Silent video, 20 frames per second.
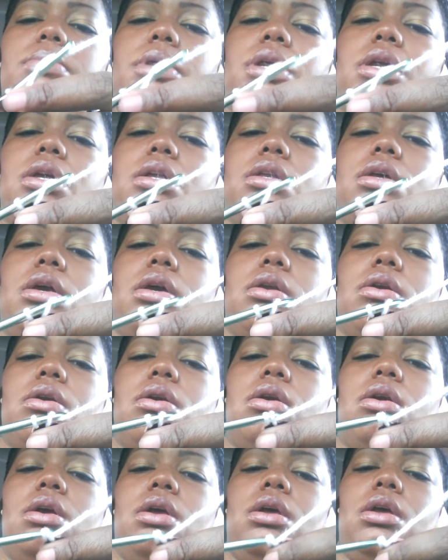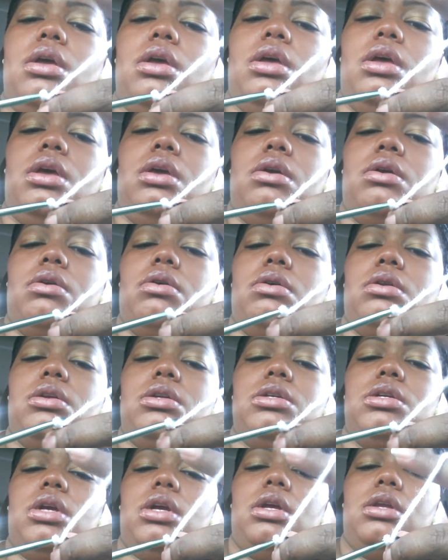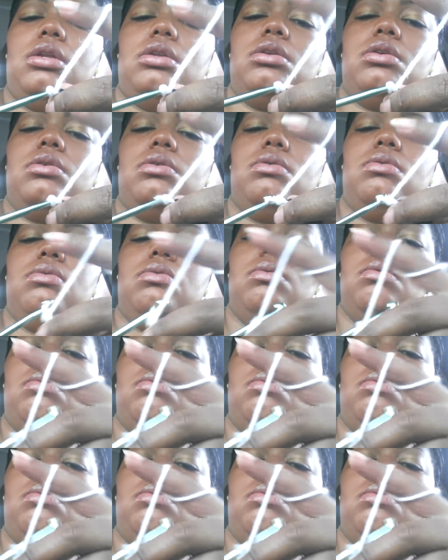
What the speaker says: make it tighter. And you're going to chain 2,